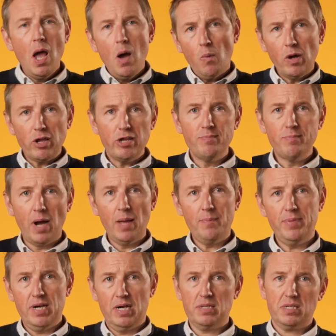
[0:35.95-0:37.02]
Well, you might
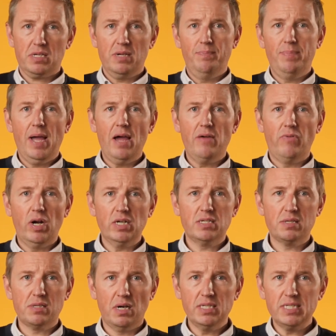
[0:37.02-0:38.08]
be asked to compare
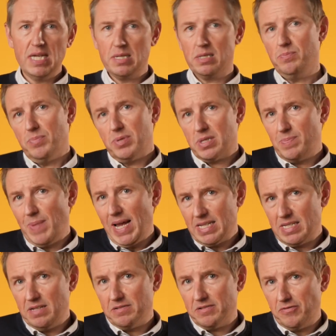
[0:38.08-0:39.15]
writers' ideas and perspectives.